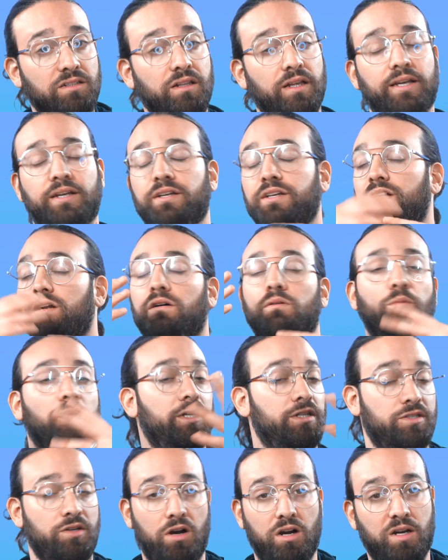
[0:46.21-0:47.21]
like, we're going
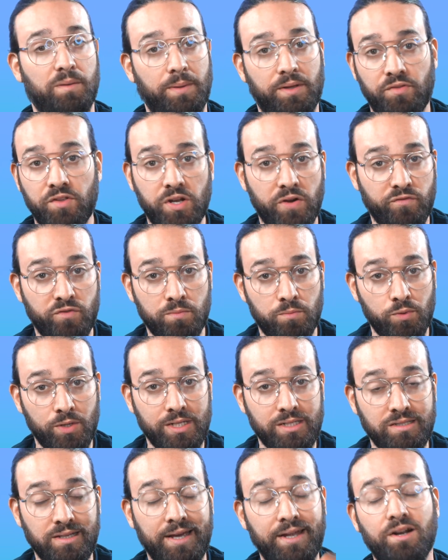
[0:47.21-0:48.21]
to talk about the different
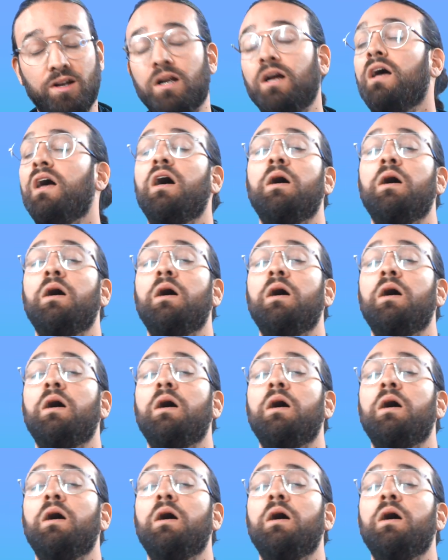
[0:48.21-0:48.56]
breeds later,